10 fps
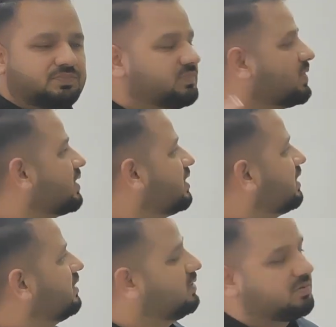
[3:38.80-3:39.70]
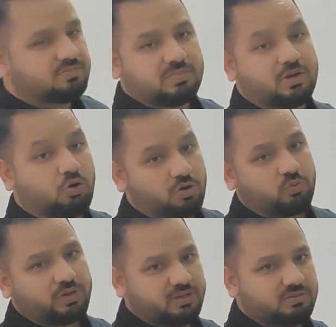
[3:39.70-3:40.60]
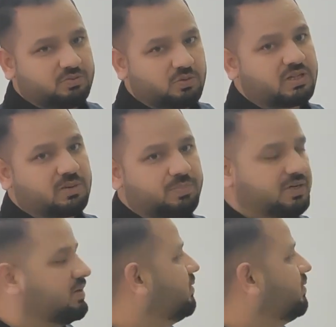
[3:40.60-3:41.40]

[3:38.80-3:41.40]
Correct? And ongoing, not the completed one.